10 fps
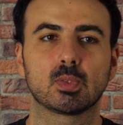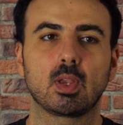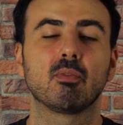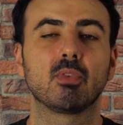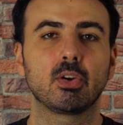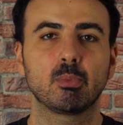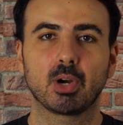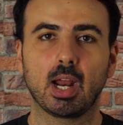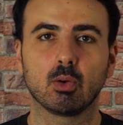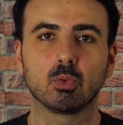I'm very
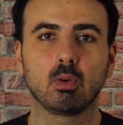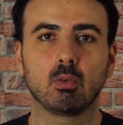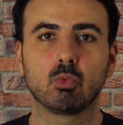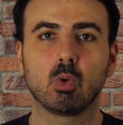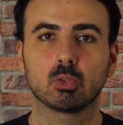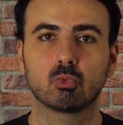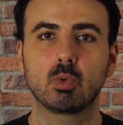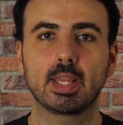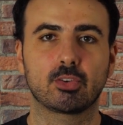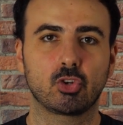proud of what
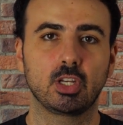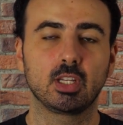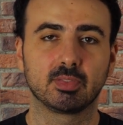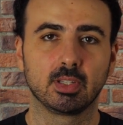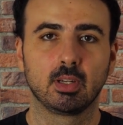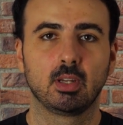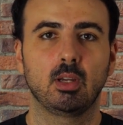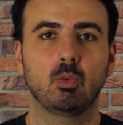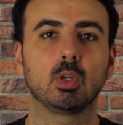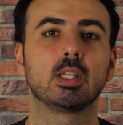we achieved
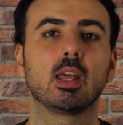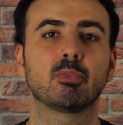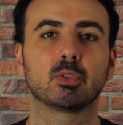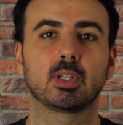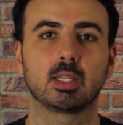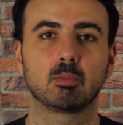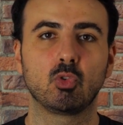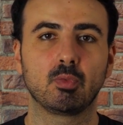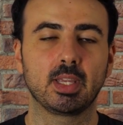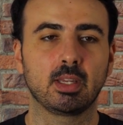with Left 4 Dead the
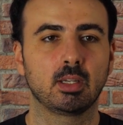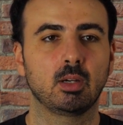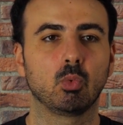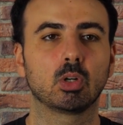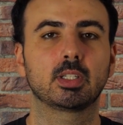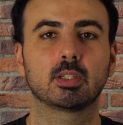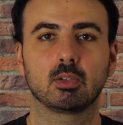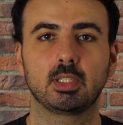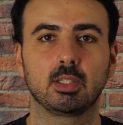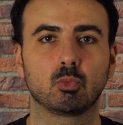movie, working
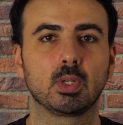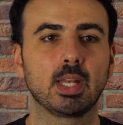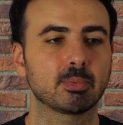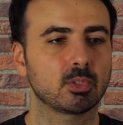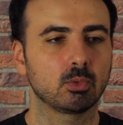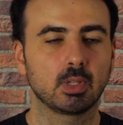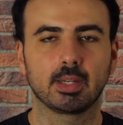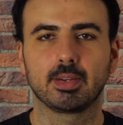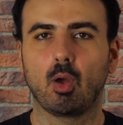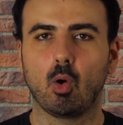on it with
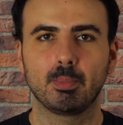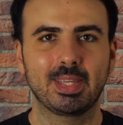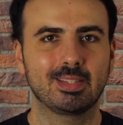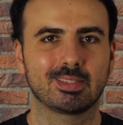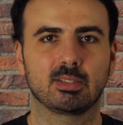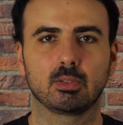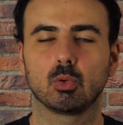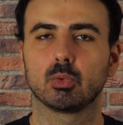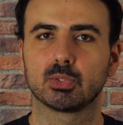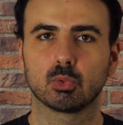absolutely no means and no
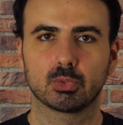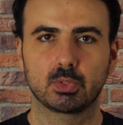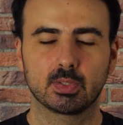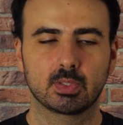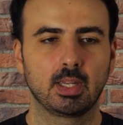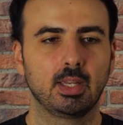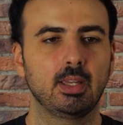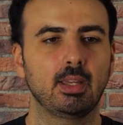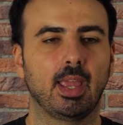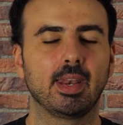resources.
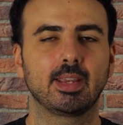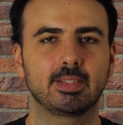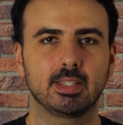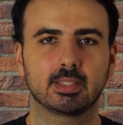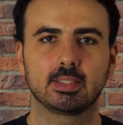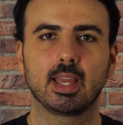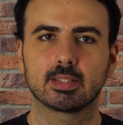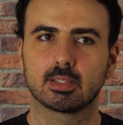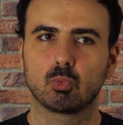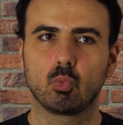And I think
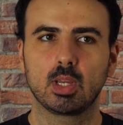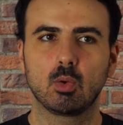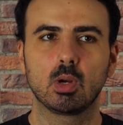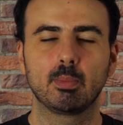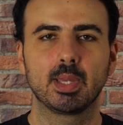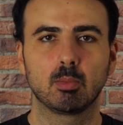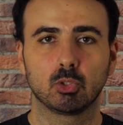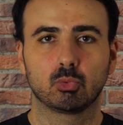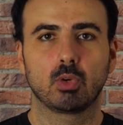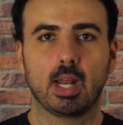that we will be able
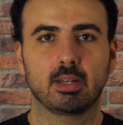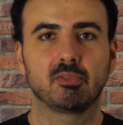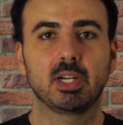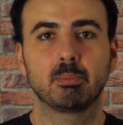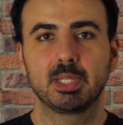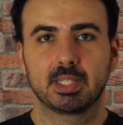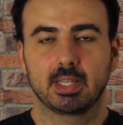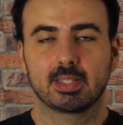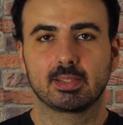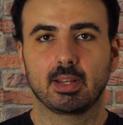to run a very big
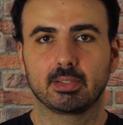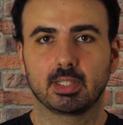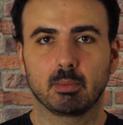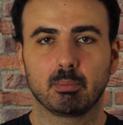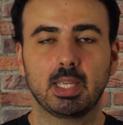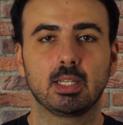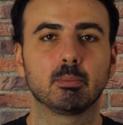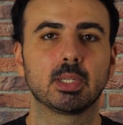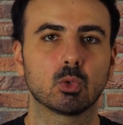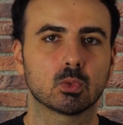Kickstarter campaign,
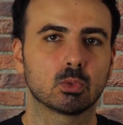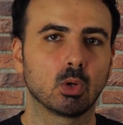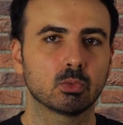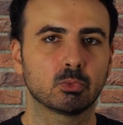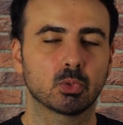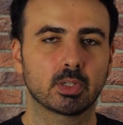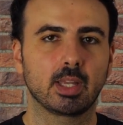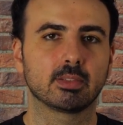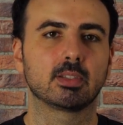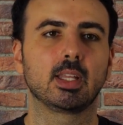because don't
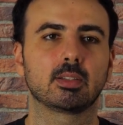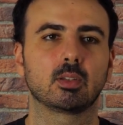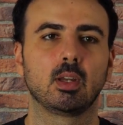forget that